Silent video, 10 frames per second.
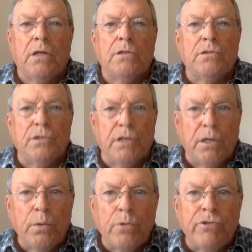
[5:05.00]

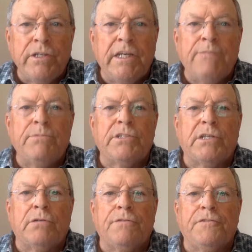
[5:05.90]
lowering
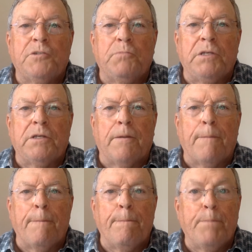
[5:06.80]
himself to
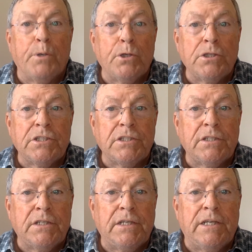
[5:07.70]
become
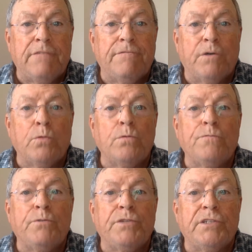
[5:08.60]
personally
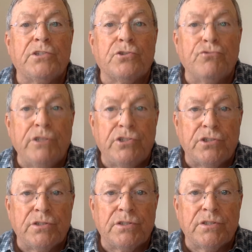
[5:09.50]
involved with his
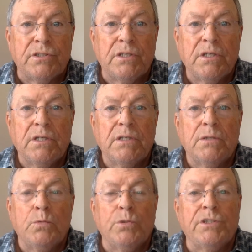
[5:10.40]
creatures
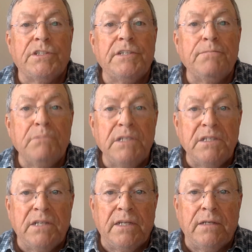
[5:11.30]
was
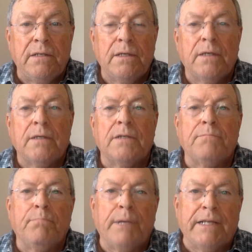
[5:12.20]
demeaning
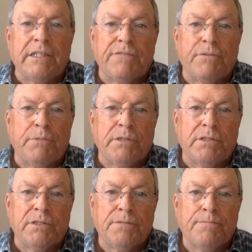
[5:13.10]
and
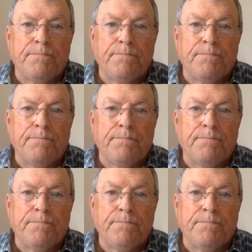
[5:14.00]
blasphemous.